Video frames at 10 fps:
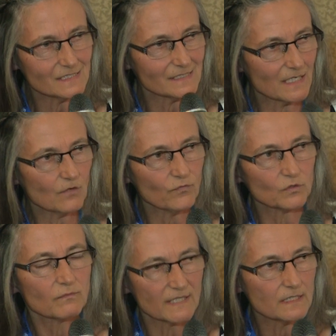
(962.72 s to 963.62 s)
is there
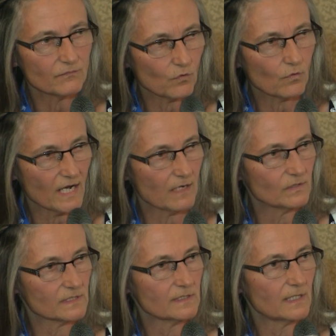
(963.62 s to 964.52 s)
for 24
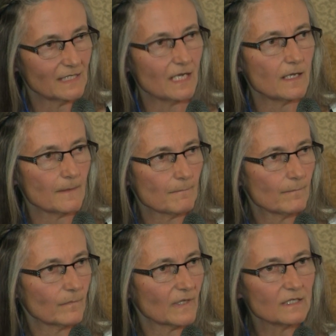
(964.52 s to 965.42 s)
hours a day.
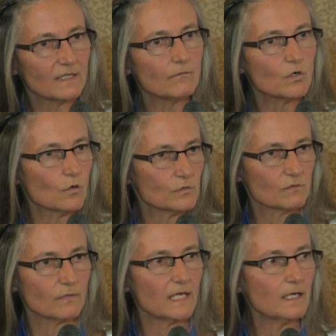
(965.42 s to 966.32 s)
It never
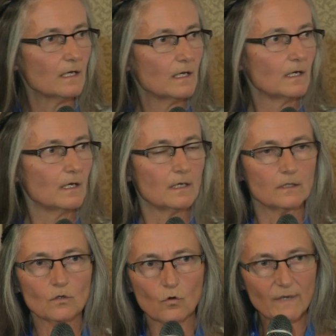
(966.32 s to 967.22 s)
goes away.
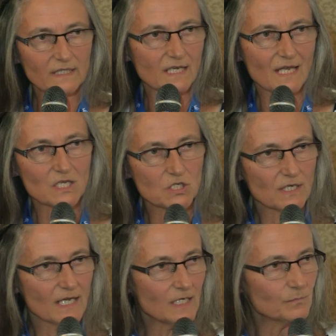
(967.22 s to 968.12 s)
No
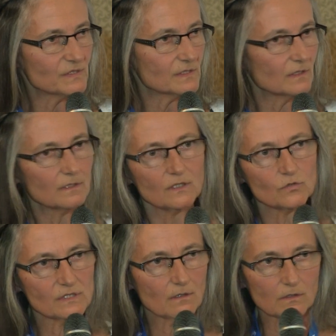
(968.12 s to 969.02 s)
medication helps.
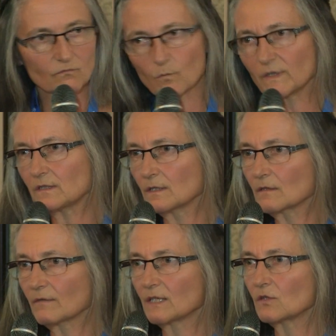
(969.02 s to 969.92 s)
You start
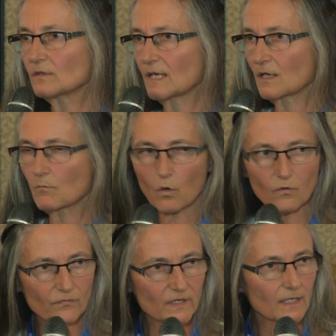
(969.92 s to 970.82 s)
vomiting when you take
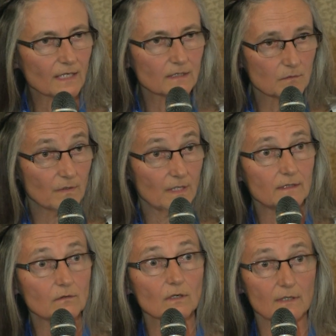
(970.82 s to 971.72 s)
morphine, and
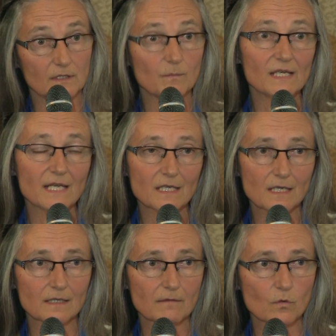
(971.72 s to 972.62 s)
the
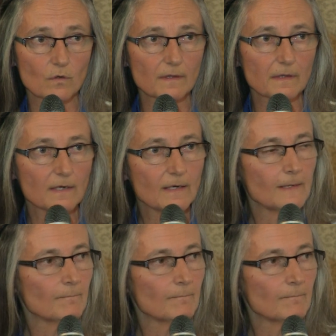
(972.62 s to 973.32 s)
bellyache gets worse.